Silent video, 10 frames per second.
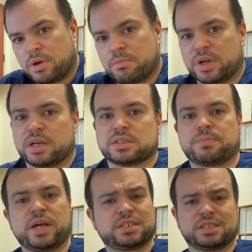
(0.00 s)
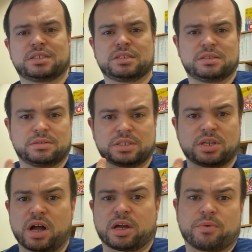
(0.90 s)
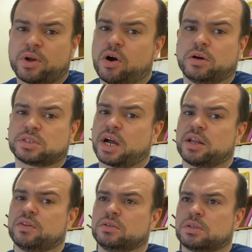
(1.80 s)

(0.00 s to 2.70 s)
because the patient is not going to recall signing those.